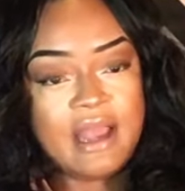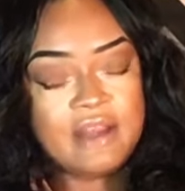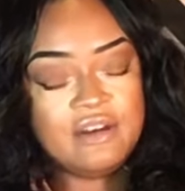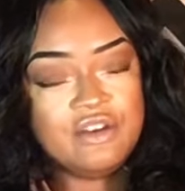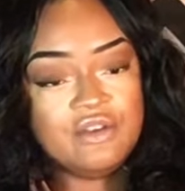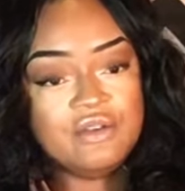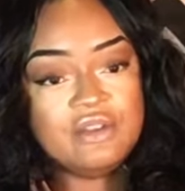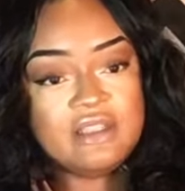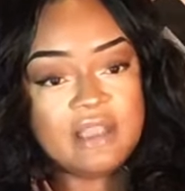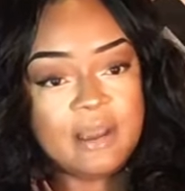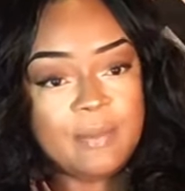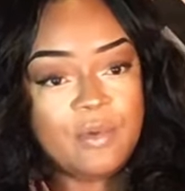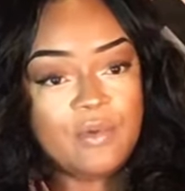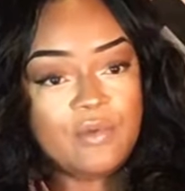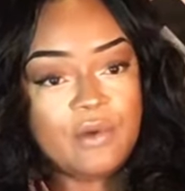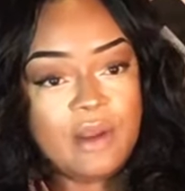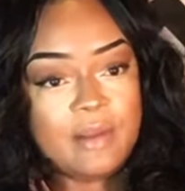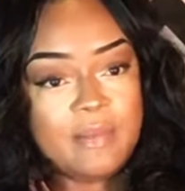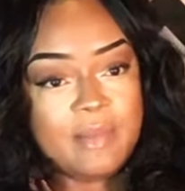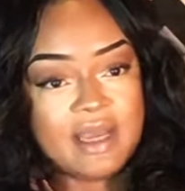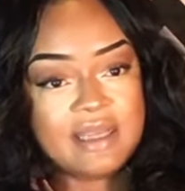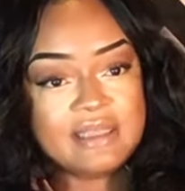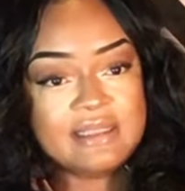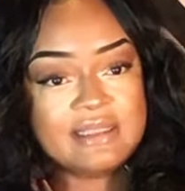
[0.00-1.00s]
I do
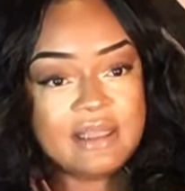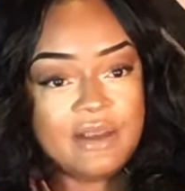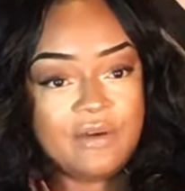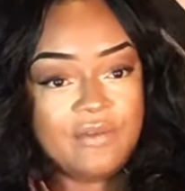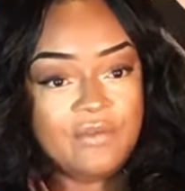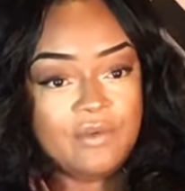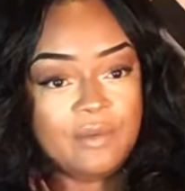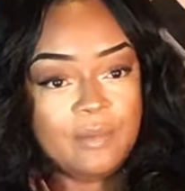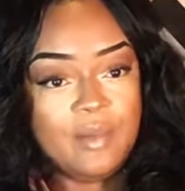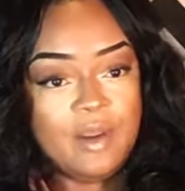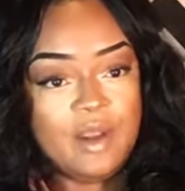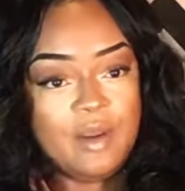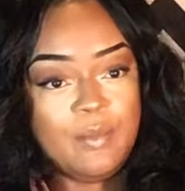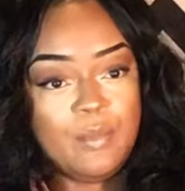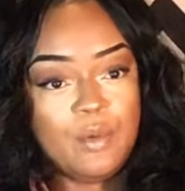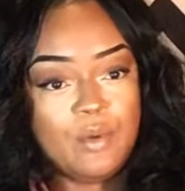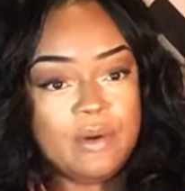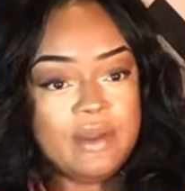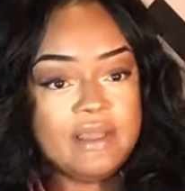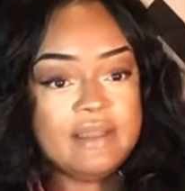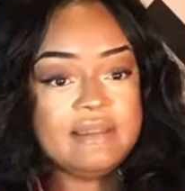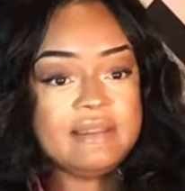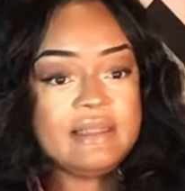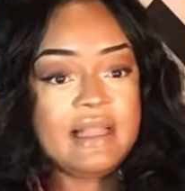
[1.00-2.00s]
separate myself from
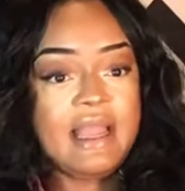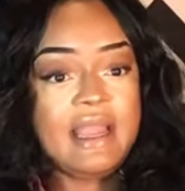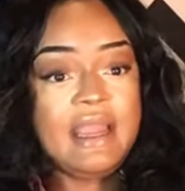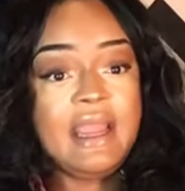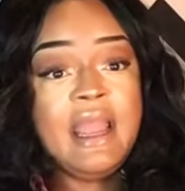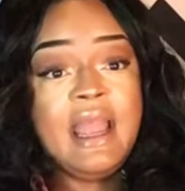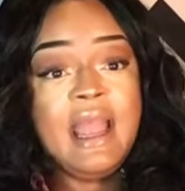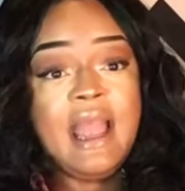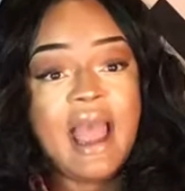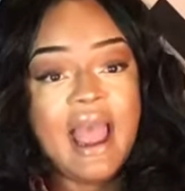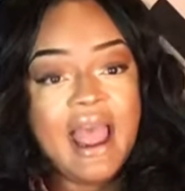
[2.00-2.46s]
people is like,